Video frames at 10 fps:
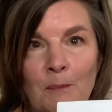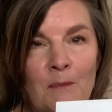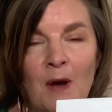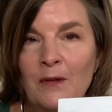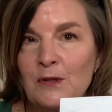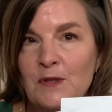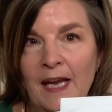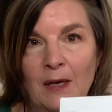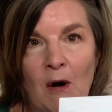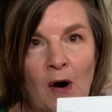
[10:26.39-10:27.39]
Mother's
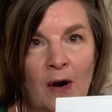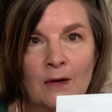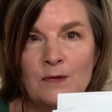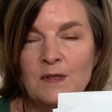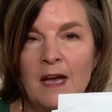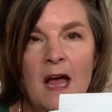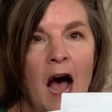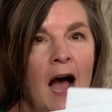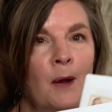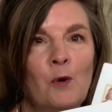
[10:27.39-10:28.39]
Day cards.
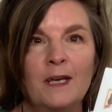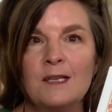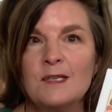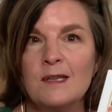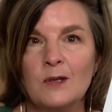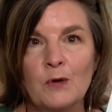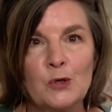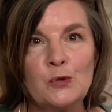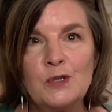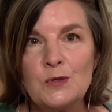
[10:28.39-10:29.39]
I went into the
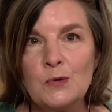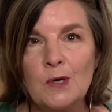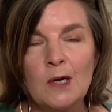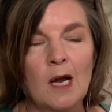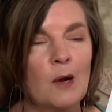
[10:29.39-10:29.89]
grocery store